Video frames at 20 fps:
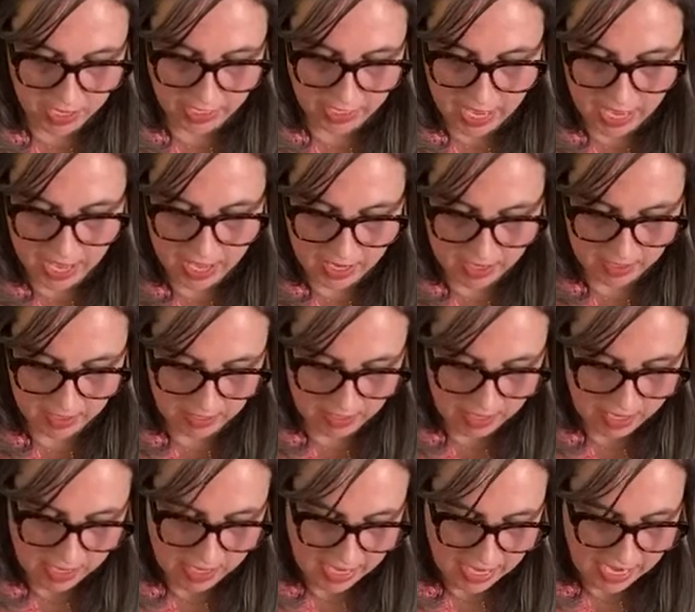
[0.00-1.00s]
again.
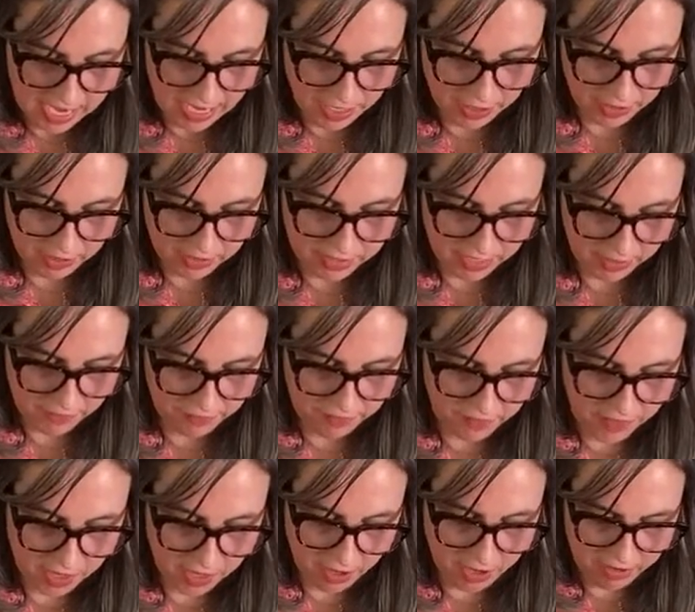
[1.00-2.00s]
And you're gonna take a
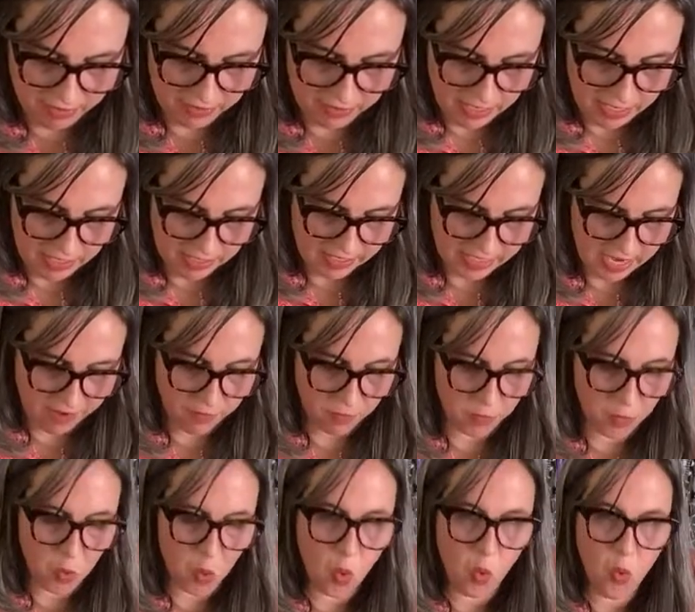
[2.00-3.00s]
finger, say,
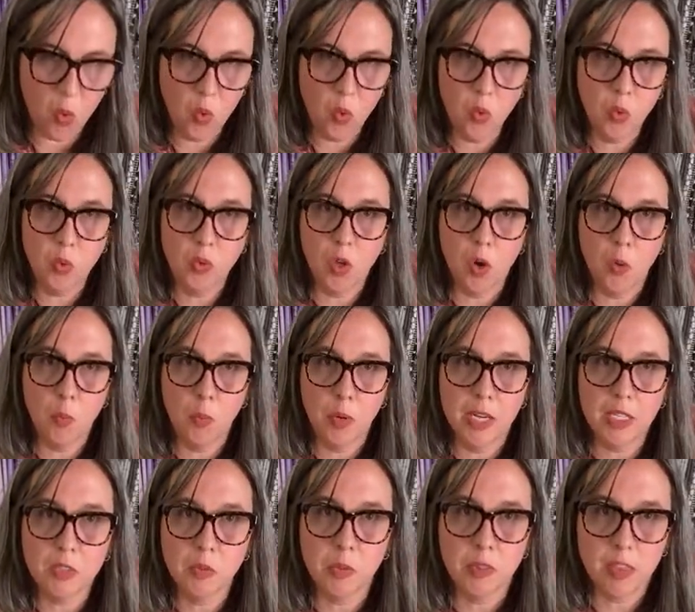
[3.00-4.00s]
ooh, don't
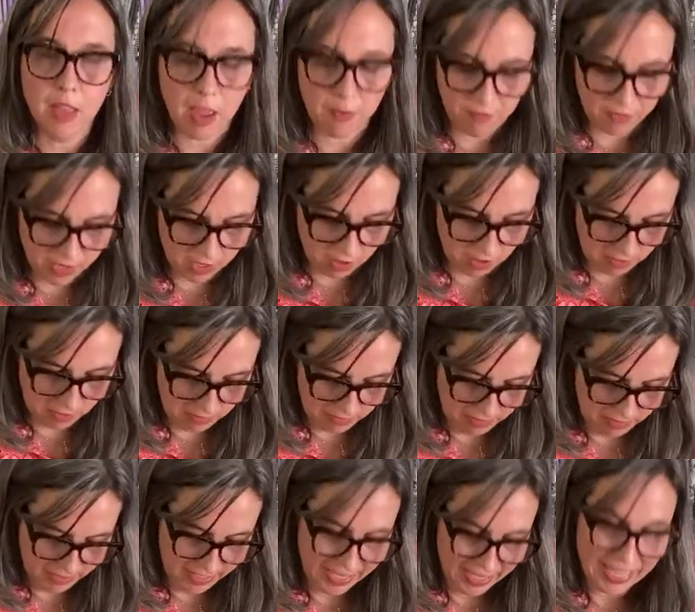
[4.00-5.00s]
press with that finger.
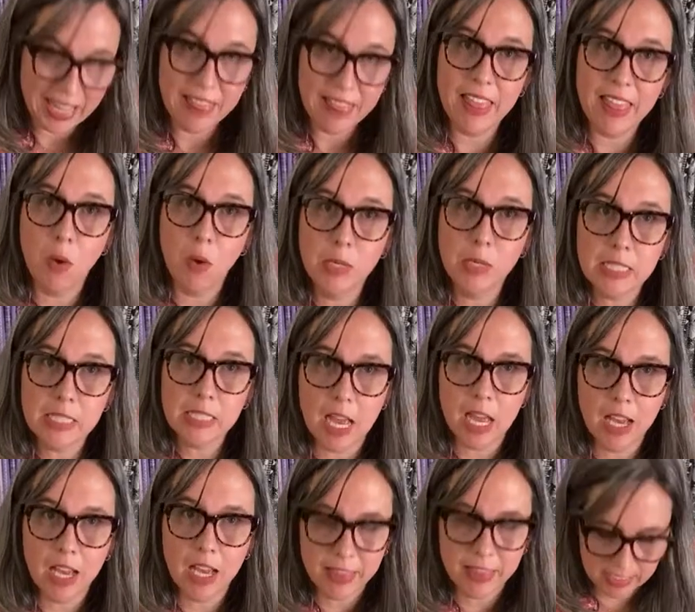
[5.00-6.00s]
That was
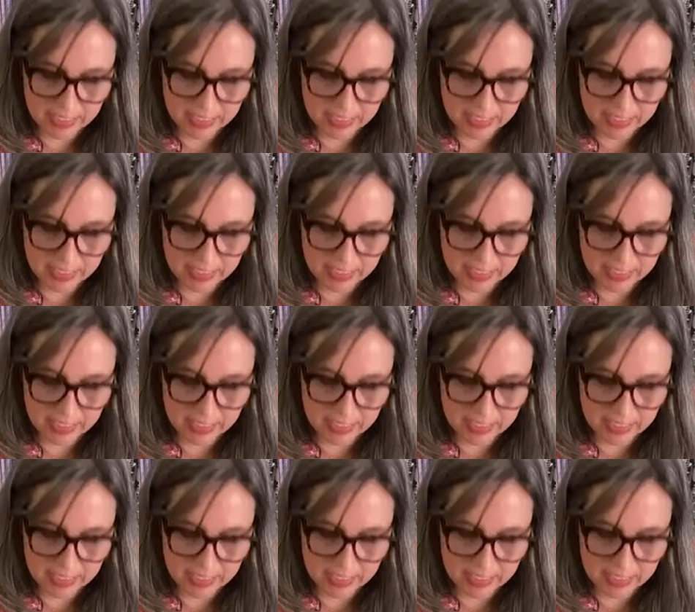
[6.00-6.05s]
not on the